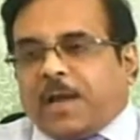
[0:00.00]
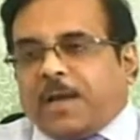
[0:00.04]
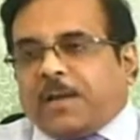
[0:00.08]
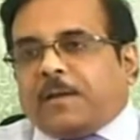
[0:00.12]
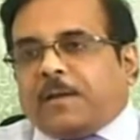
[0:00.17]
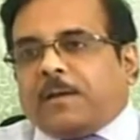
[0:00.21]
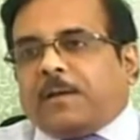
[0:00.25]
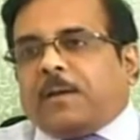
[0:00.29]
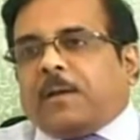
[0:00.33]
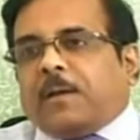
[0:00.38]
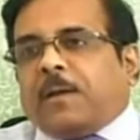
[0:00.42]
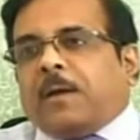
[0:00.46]

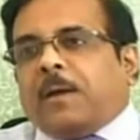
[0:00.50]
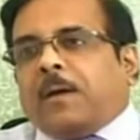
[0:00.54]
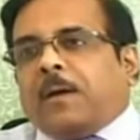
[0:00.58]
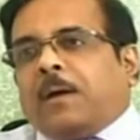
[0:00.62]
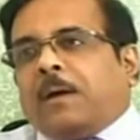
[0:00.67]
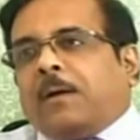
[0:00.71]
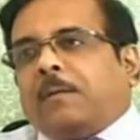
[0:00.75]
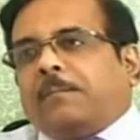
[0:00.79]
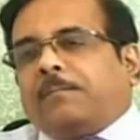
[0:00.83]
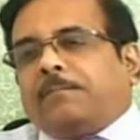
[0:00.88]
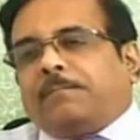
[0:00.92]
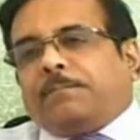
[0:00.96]
again,
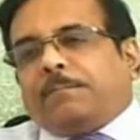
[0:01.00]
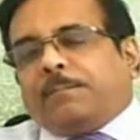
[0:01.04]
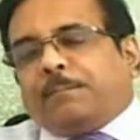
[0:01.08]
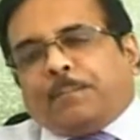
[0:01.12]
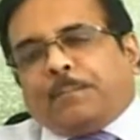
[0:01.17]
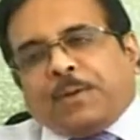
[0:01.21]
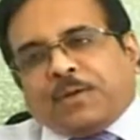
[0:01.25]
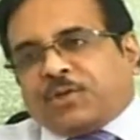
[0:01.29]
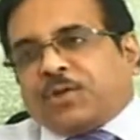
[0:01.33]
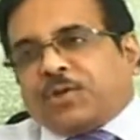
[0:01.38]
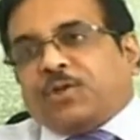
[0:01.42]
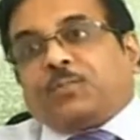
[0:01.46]

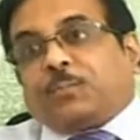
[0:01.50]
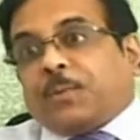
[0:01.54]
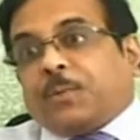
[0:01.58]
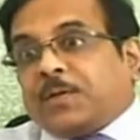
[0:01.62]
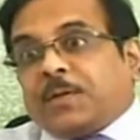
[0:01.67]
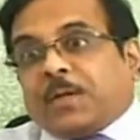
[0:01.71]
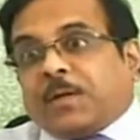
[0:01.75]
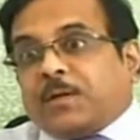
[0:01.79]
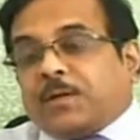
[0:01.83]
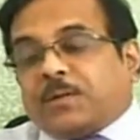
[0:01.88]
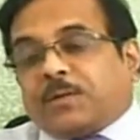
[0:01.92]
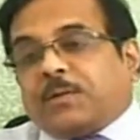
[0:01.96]
patients
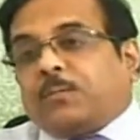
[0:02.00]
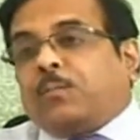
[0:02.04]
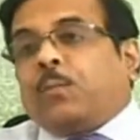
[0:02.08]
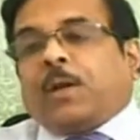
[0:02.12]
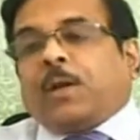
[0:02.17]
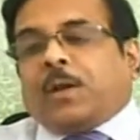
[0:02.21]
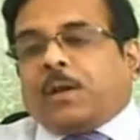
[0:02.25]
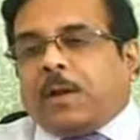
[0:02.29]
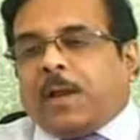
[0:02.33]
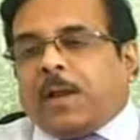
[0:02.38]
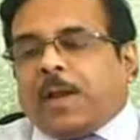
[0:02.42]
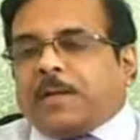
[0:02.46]
present
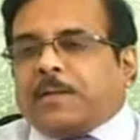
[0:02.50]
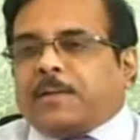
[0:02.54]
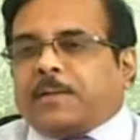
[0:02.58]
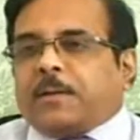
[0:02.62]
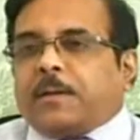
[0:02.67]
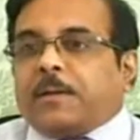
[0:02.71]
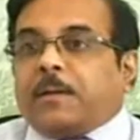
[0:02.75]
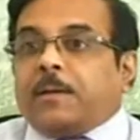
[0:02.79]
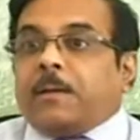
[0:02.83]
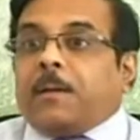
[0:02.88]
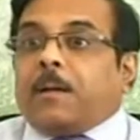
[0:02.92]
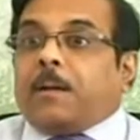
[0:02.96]
very
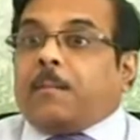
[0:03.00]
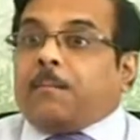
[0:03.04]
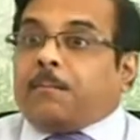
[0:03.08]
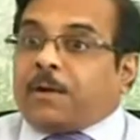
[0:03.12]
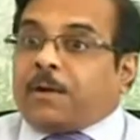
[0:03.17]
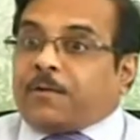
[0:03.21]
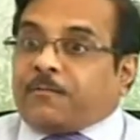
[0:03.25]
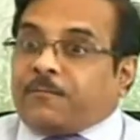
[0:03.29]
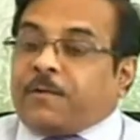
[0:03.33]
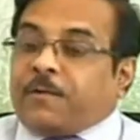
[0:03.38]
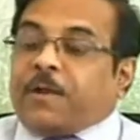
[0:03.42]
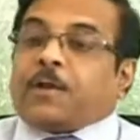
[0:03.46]
late,
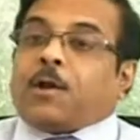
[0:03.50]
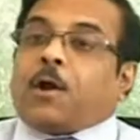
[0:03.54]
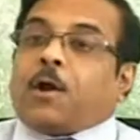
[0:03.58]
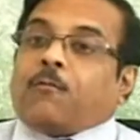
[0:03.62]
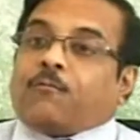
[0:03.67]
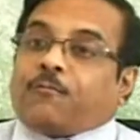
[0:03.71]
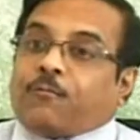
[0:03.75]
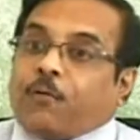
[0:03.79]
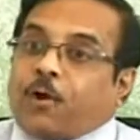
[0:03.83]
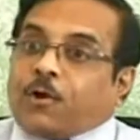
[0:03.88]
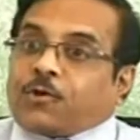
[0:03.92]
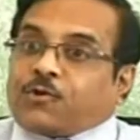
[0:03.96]
but we are
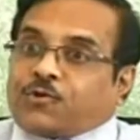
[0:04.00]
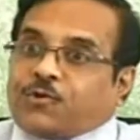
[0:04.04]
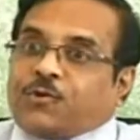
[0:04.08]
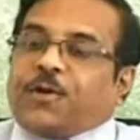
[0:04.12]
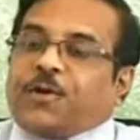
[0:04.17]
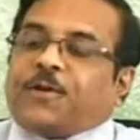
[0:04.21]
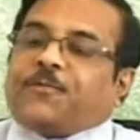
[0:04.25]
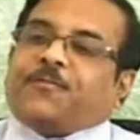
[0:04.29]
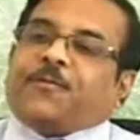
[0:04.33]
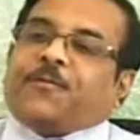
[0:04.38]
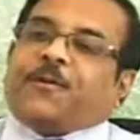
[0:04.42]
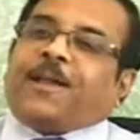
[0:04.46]
now
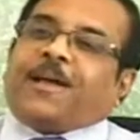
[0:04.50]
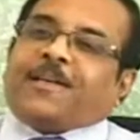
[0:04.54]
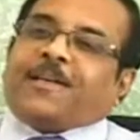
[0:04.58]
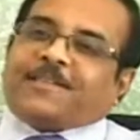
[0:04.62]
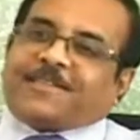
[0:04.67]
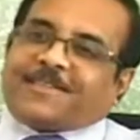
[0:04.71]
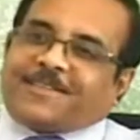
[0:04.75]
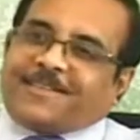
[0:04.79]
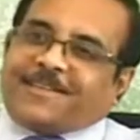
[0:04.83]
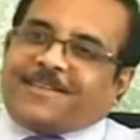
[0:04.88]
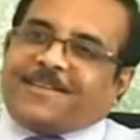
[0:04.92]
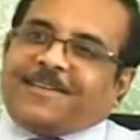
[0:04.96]
fortunate for
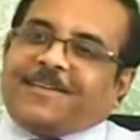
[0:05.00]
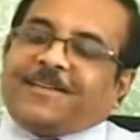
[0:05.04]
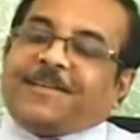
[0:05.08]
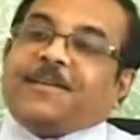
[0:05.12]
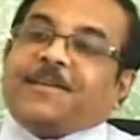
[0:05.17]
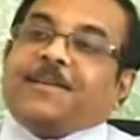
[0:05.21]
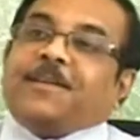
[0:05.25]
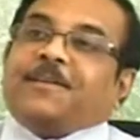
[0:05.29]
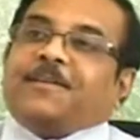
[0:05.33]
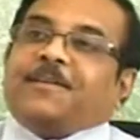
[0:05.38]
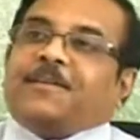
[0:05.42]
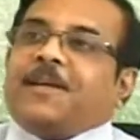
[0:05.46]
last,
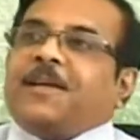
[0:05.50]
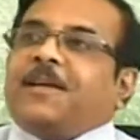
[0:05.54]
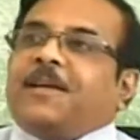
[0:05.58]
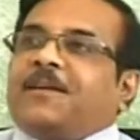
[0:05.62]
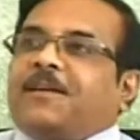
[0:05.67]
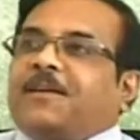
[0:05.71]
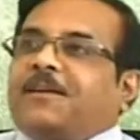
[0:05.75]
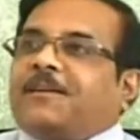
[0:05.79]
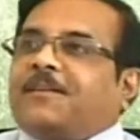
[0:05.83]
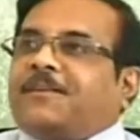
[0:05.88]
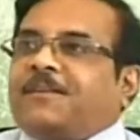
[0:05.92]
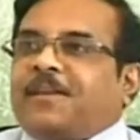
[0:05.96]

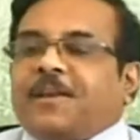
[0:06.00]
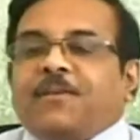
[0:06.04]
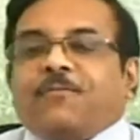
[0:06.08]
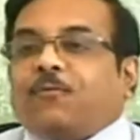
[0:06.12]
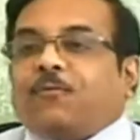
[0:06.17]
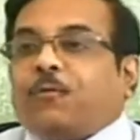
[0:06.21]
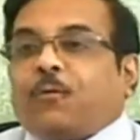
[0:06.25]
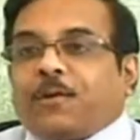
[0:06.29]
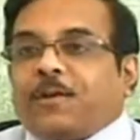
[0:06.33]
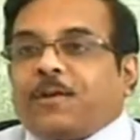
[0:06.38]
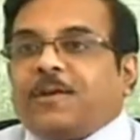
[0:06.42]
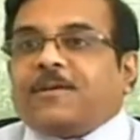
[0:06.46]
say,
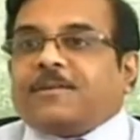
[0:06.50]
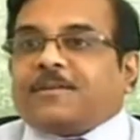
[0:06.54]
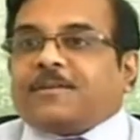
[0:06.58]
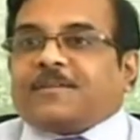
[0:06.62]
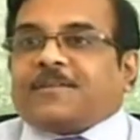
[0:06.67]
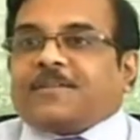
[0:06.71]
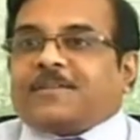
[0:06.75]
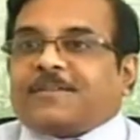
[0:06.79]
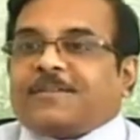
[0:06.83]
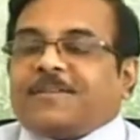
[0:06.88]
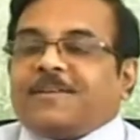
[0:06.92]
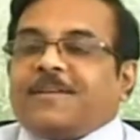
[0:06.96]
3-4
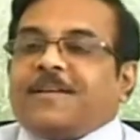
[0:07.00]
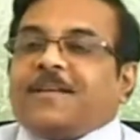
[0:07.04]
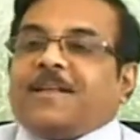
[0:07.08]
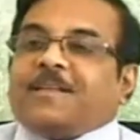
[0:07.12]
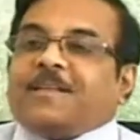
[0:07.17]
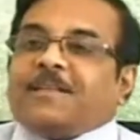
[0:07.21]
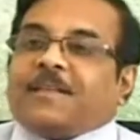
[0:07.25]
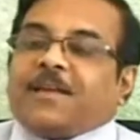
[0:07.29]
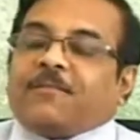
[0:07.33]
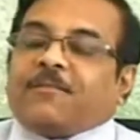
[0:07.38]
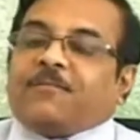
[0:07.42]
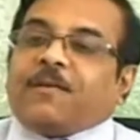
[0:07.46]
years
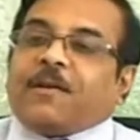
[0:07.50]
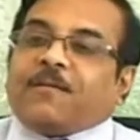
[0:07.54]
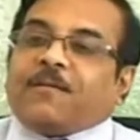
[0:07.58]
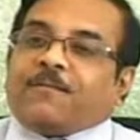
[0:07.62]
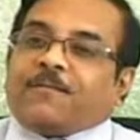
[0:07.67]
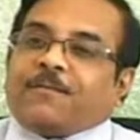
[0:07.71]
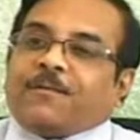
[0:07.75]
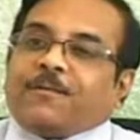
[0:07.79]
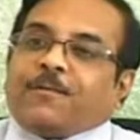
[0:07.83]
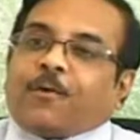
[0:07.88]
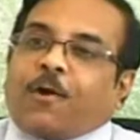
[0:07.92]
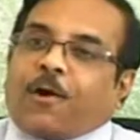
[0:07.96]
that we have
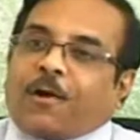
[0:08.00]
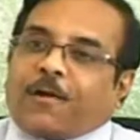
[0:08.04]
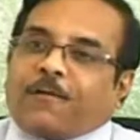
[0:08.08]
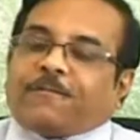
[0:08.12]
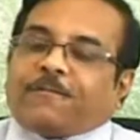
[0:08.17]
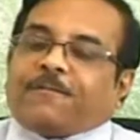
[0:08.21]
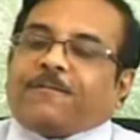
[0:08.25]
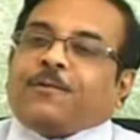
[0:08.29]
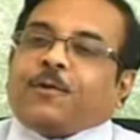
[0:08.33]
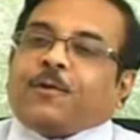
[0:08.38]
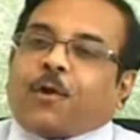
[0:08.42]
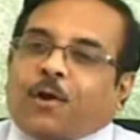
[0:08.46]
a lot
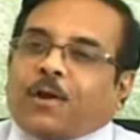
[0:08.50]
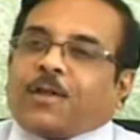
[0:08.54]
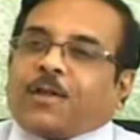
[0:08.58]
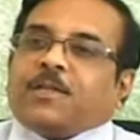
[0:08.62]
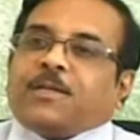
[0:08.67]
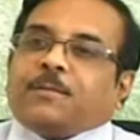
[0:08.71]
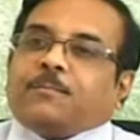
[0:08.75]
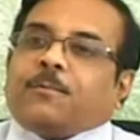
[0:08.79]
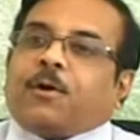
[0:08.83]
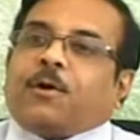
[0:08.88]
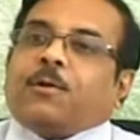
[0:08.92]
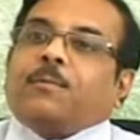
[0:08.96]
of
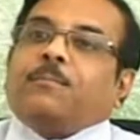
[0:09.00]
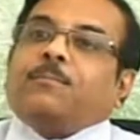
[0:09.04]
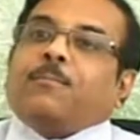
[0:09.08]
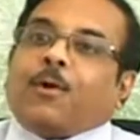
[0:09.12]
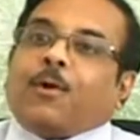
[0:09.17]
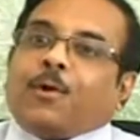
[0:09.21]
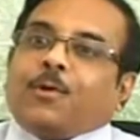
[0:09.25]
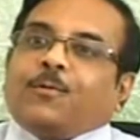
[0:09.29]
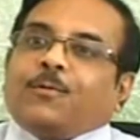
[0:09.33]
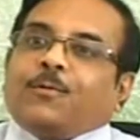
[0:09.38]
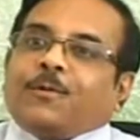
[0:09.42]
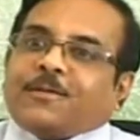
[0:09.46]
knowledge about
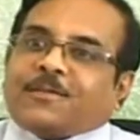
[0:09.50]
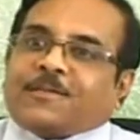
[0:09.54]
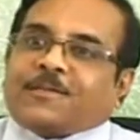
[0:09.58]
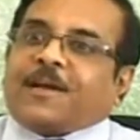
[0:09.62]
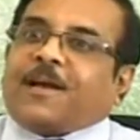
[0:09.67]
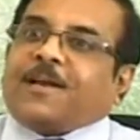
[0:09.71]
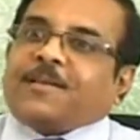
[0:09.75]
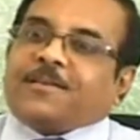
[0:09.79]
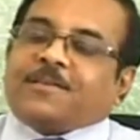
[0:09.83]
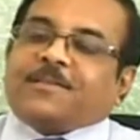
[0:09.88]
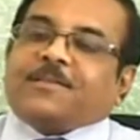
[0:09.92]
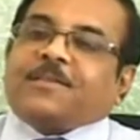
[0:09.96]
molecular
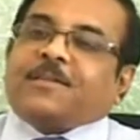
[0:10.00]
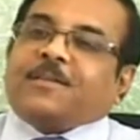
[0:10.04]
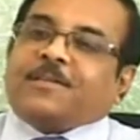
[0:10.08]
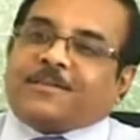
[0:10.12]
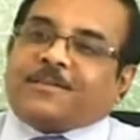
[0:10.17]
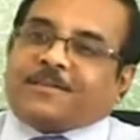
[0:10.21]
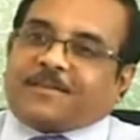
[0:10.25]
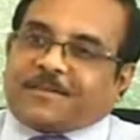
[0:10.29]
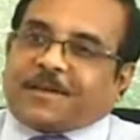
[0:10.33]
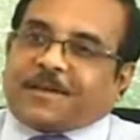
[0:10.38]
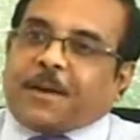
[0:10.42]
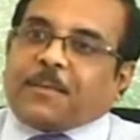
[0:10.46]
science
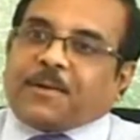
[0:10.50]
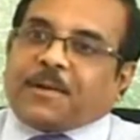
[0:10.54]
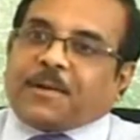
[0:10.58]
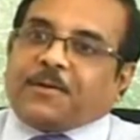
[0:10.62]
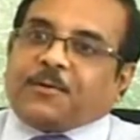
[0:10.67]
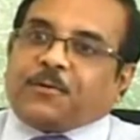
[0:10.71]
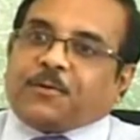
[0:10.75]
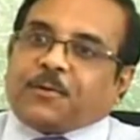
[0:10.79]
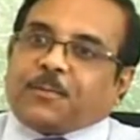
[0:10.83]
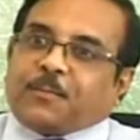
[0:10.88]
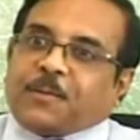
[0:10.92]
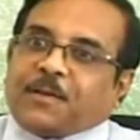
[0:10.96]
coming
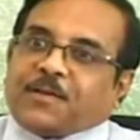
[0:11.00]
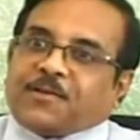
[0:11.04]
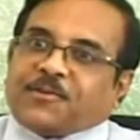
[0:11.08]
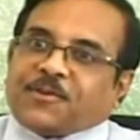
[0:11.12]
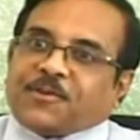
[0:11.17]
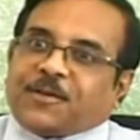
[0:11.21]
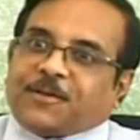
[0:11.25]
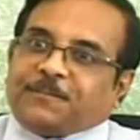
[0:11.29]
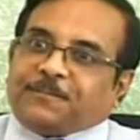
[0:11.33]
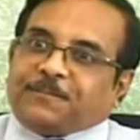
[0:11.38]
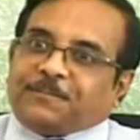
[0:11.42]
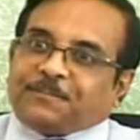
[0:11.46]
into the
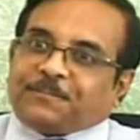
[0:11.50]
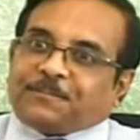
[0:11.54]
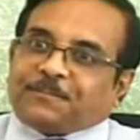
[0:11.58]
picture.